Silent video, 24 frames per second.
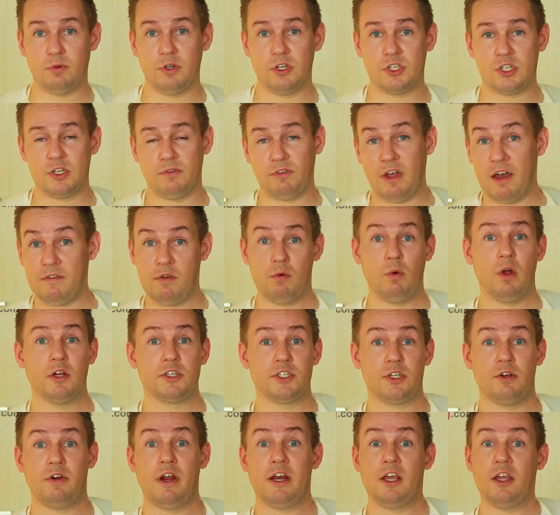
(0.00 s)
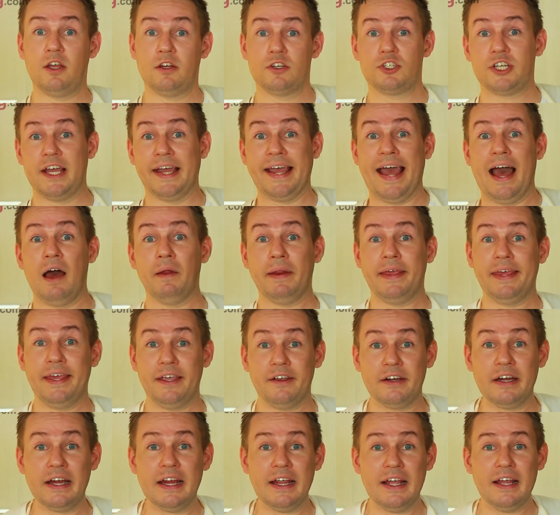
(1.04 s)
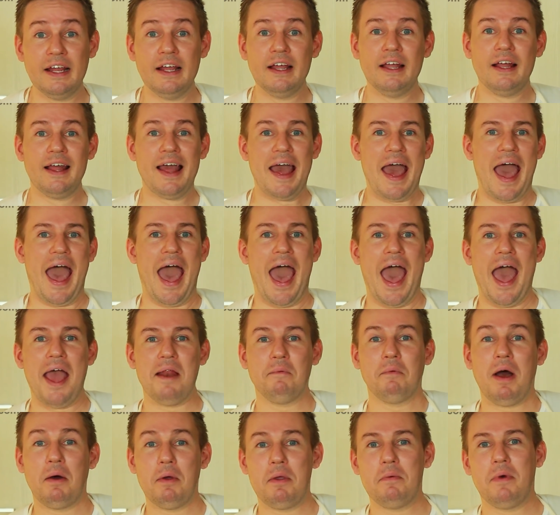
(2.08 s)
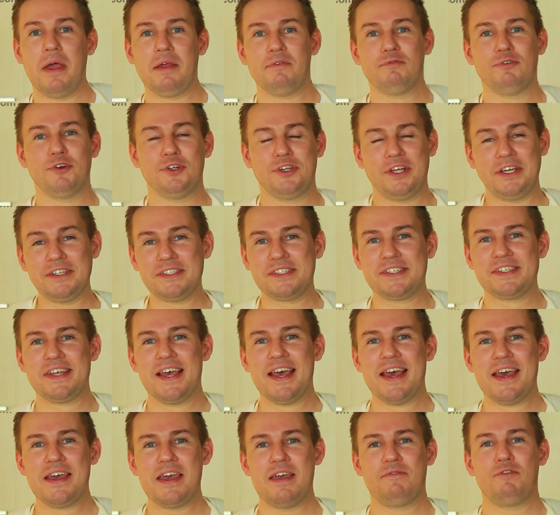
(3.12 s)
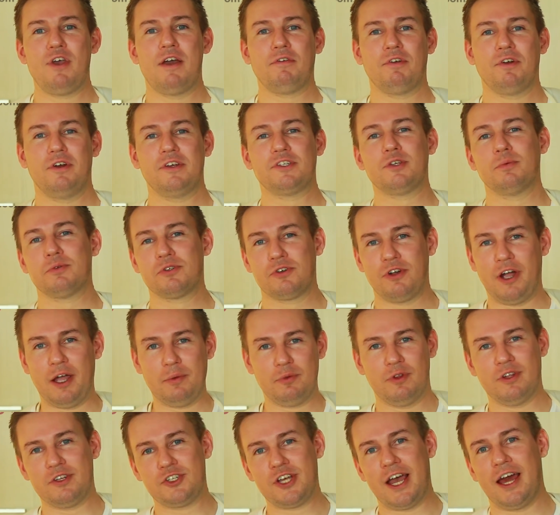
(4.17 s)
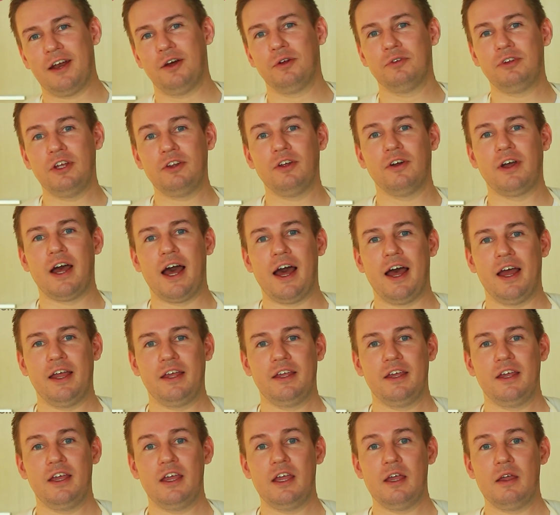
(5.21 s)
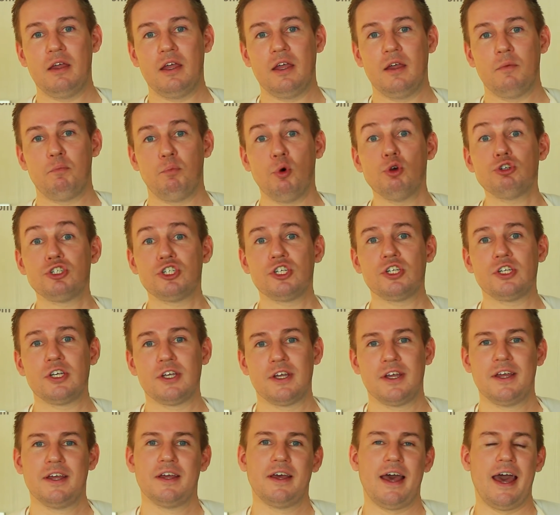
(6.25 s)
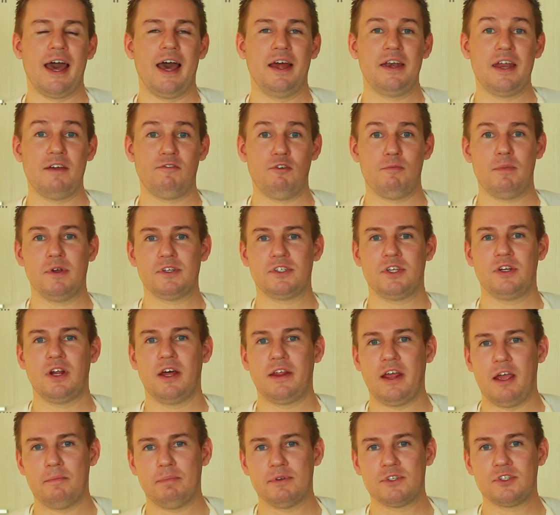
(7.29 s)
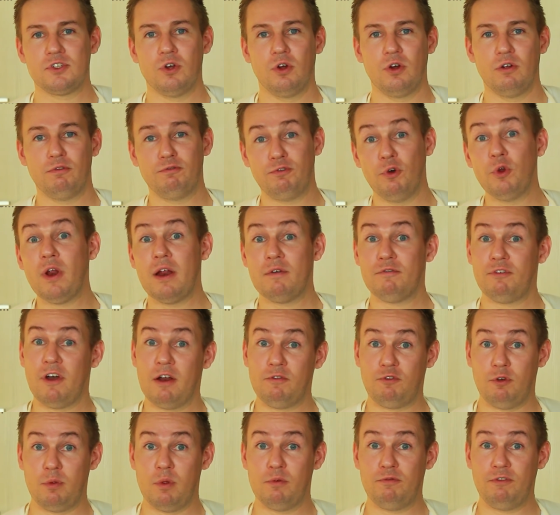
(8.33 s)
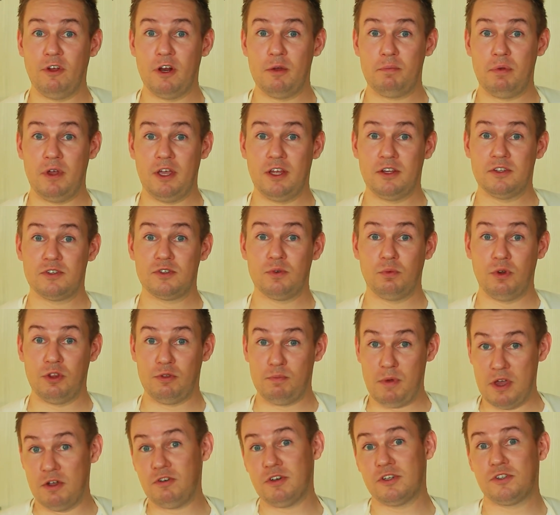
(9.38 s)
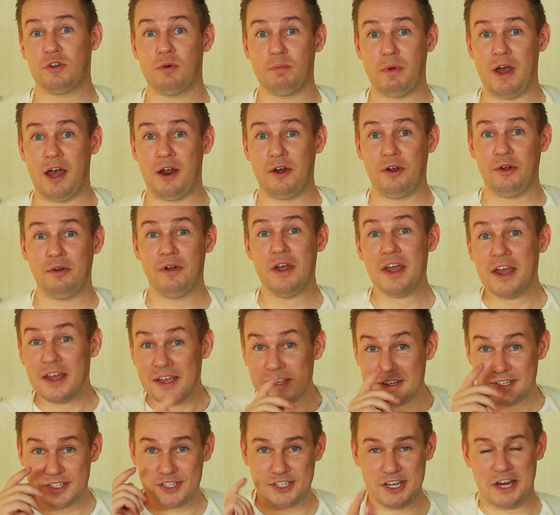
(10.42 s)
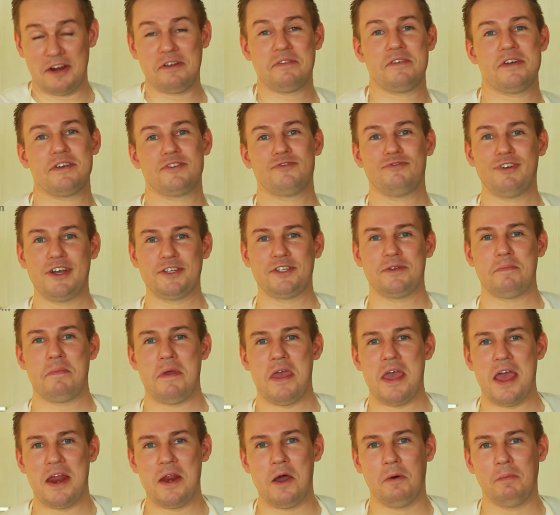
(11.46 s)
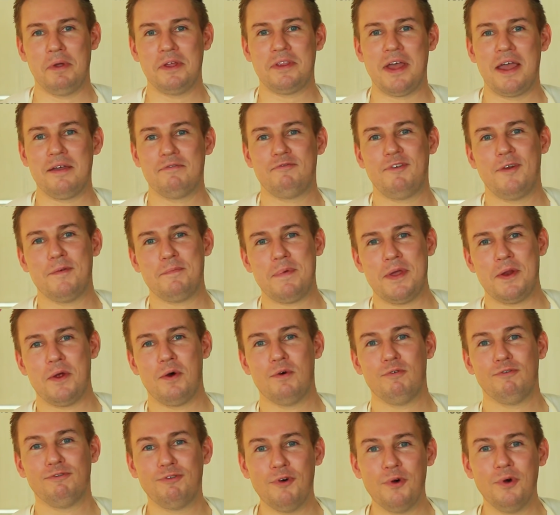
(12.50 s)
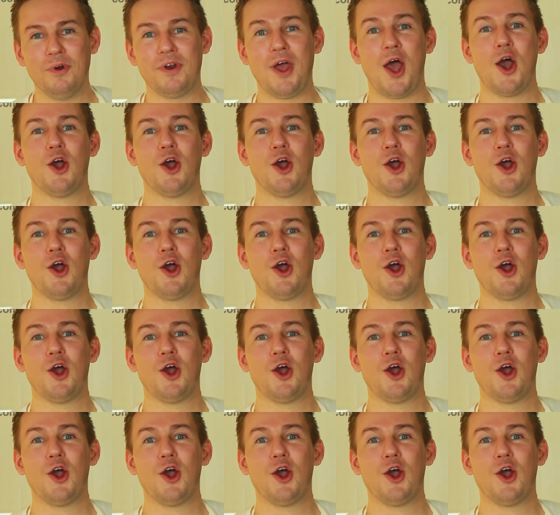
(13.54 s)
which if you haven't watched already, you can check out here. And while we wait for this, if you haven't already subscribed to the channel, dito ka i-push. Never miss another episode of Food and Fun from the Philippines with me, Chris Urbano. Share this recipe and help me take Filipino food